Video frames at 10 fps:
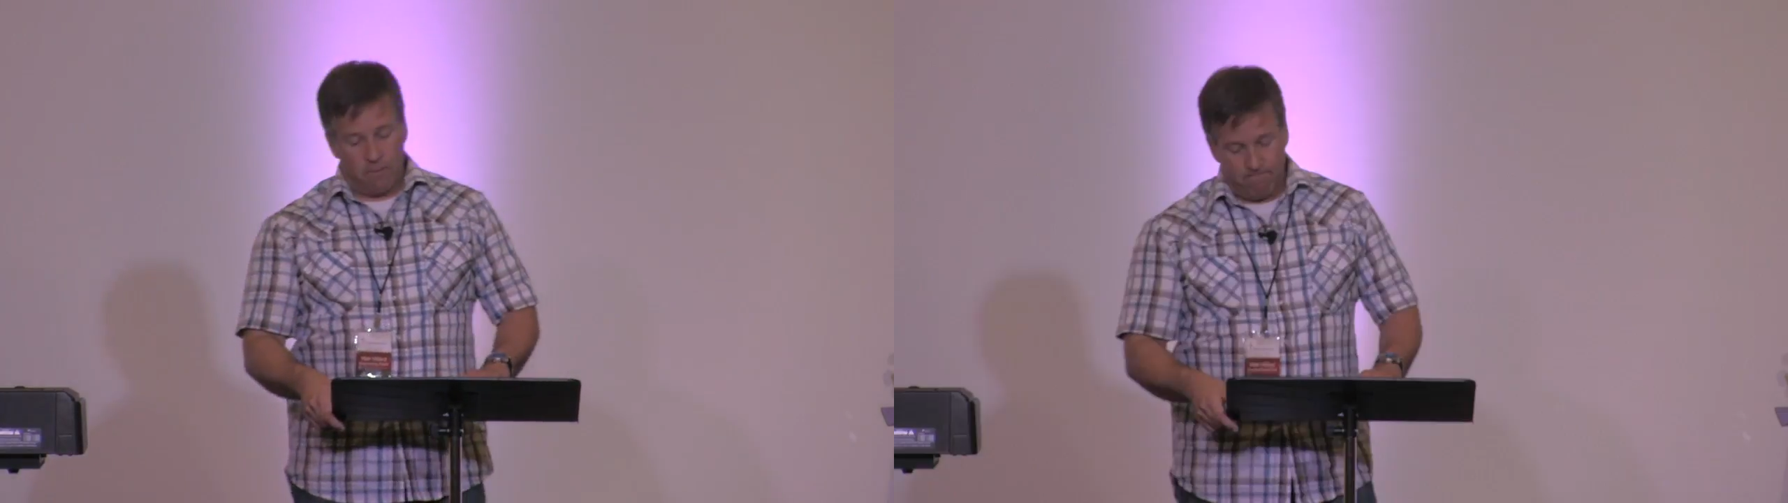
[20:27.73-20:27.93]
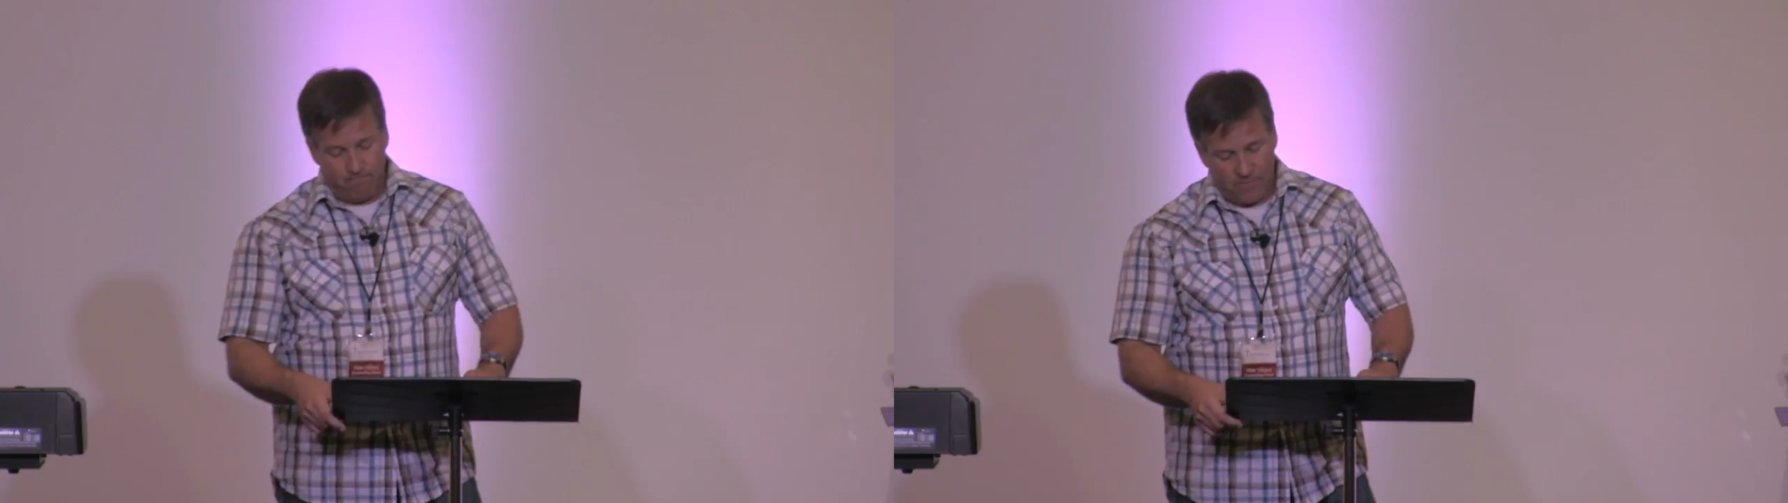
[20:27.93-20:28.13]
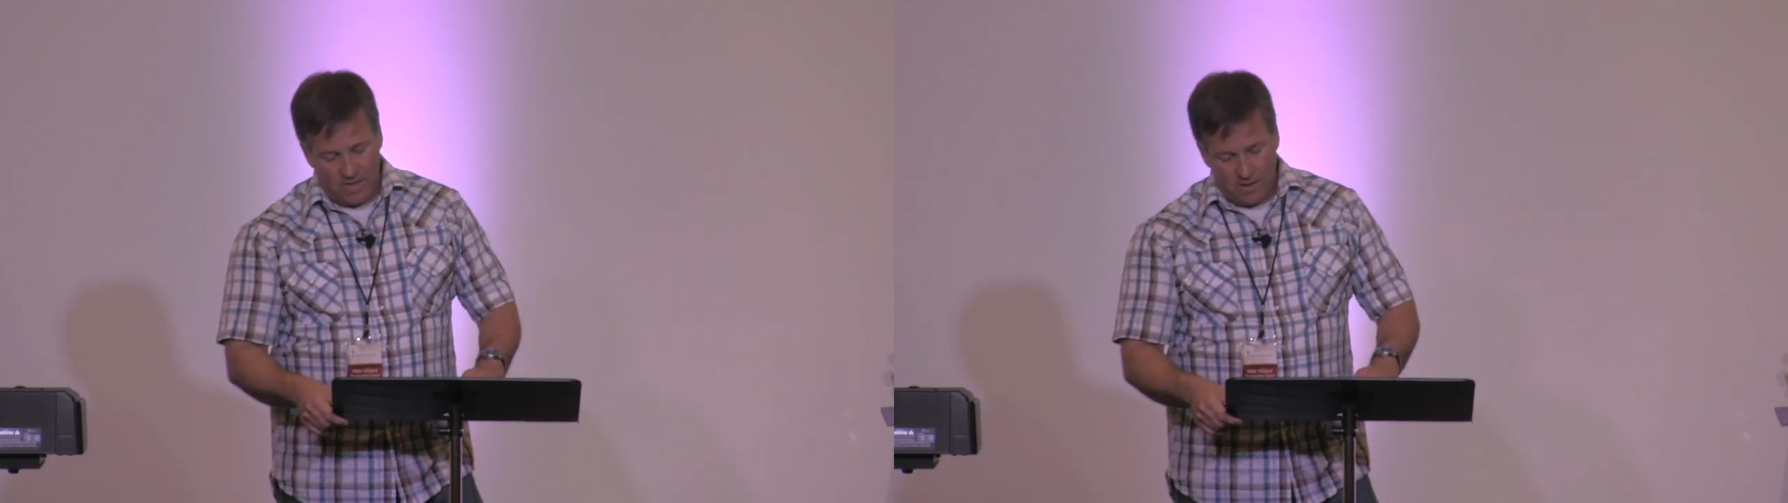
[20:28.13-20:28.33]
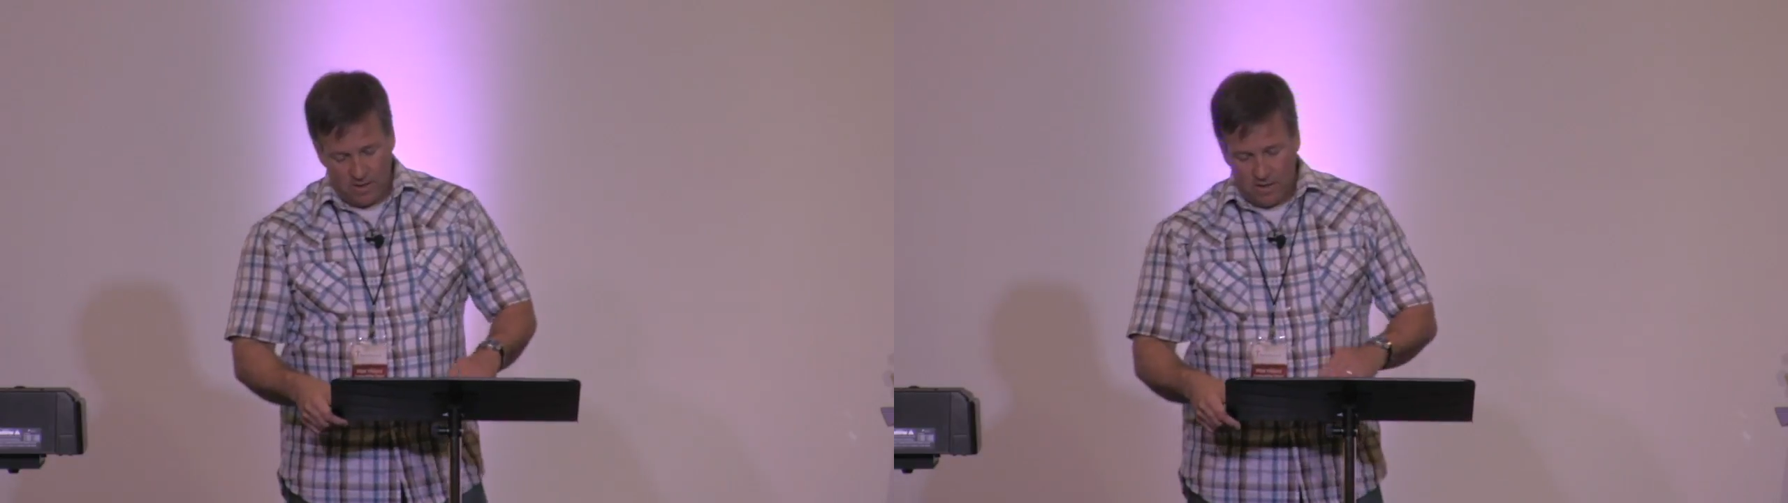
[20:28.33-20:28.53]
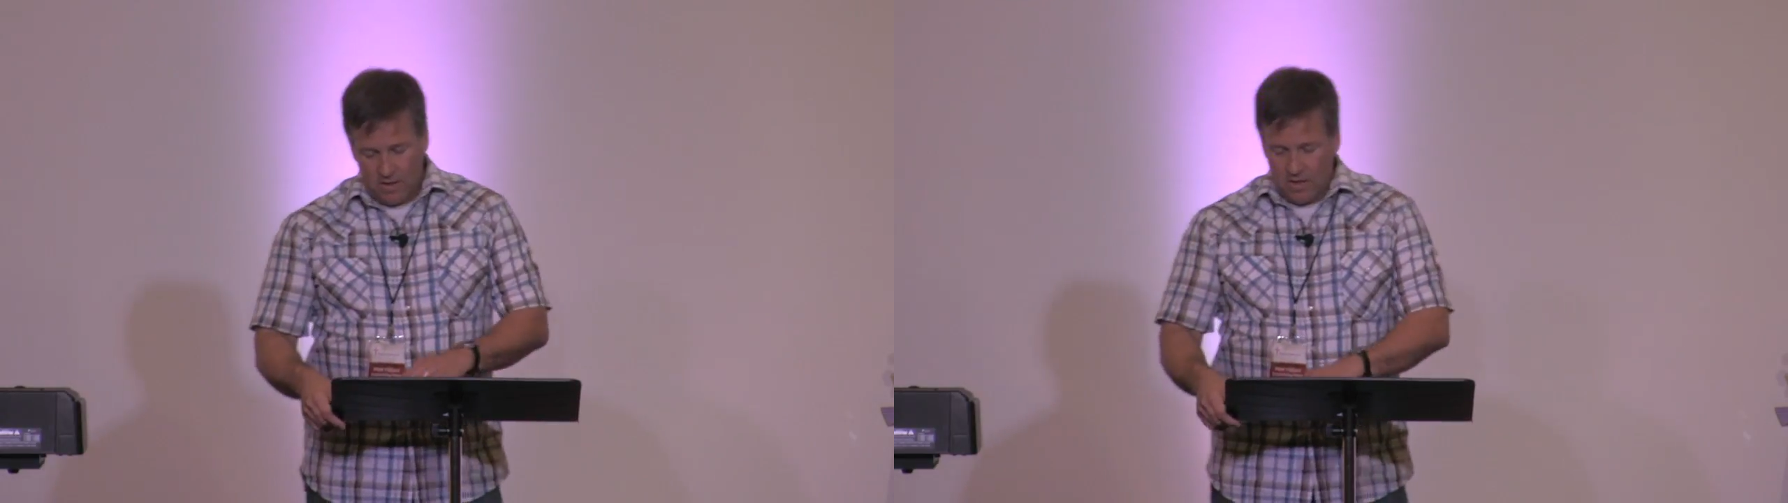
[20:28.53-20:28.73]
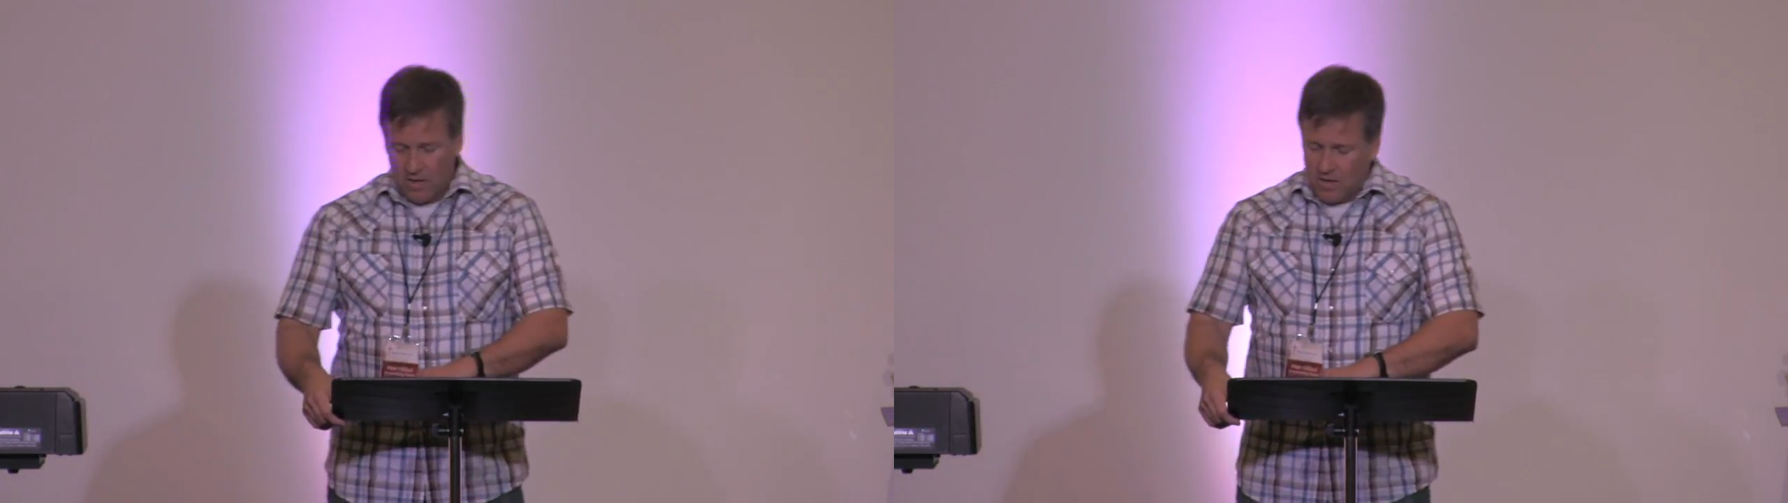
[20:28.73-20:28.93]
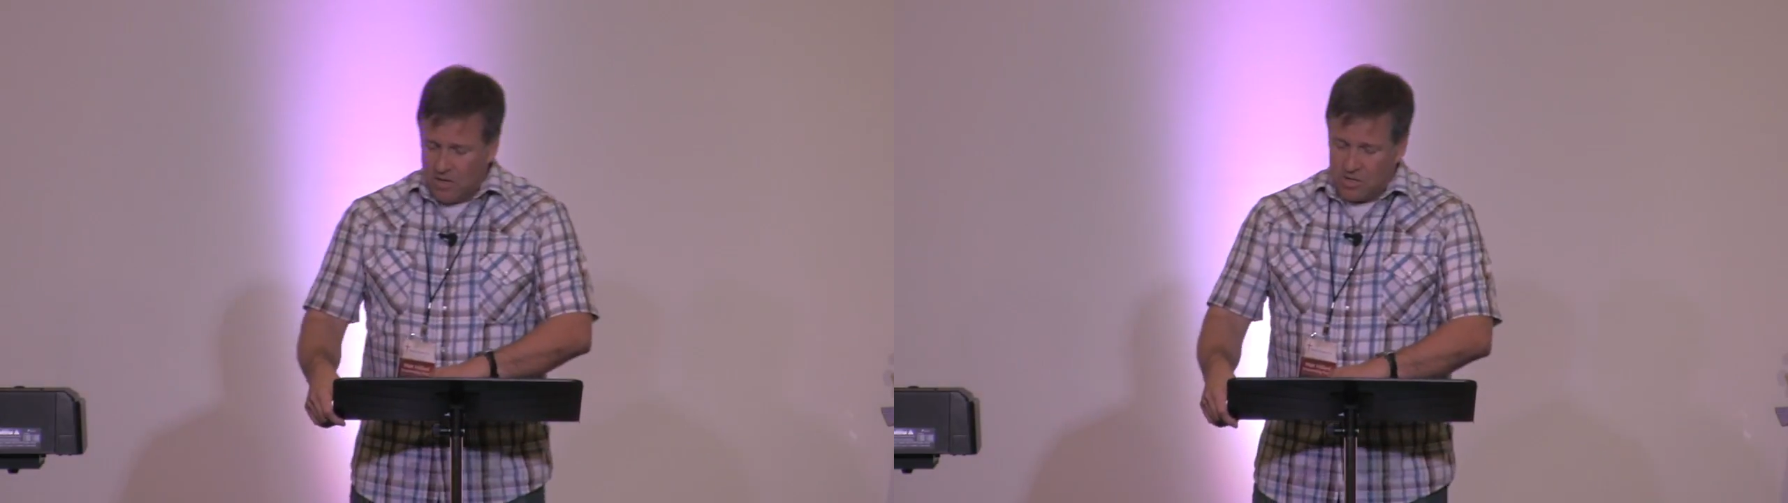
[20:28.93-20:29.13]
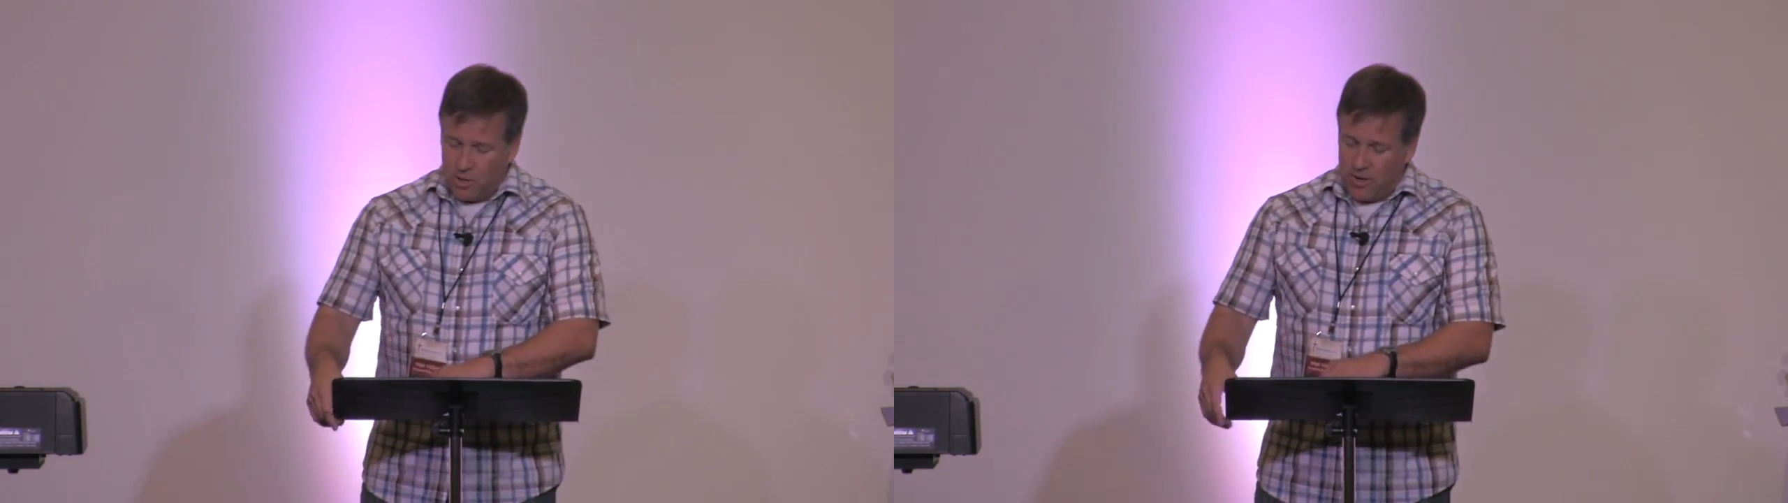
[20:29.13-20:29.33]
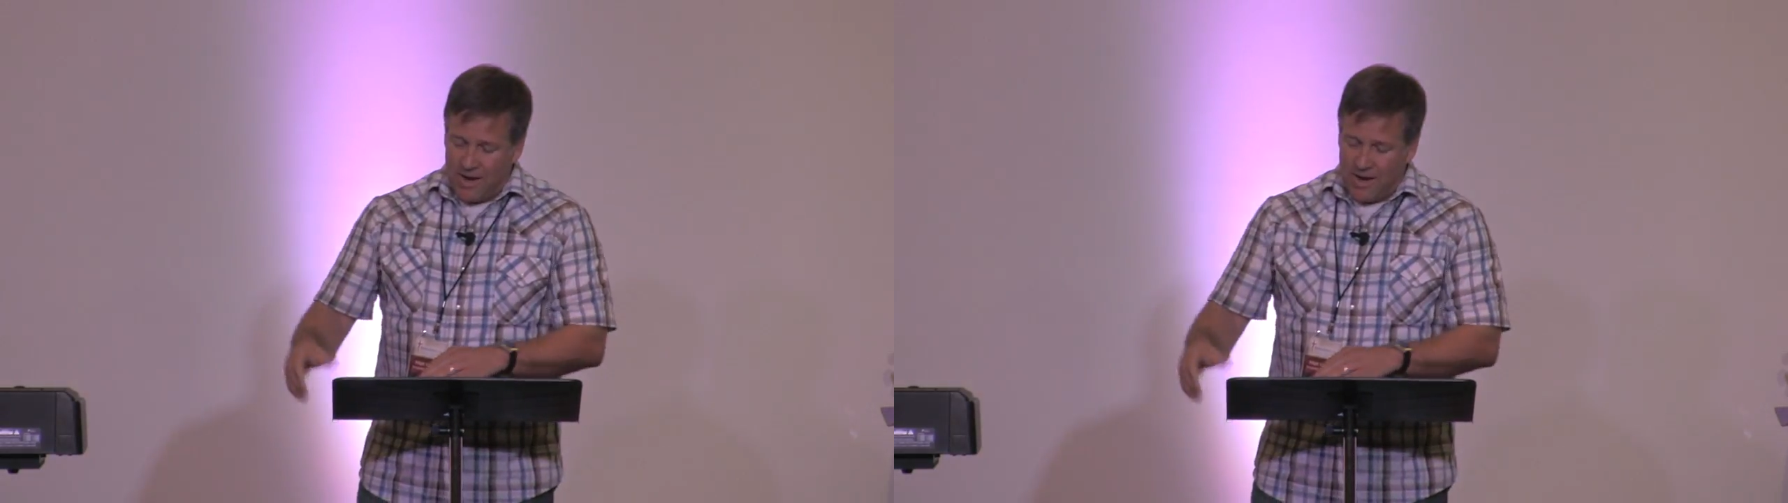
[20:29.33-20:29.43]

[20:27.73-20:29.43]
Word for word: him. So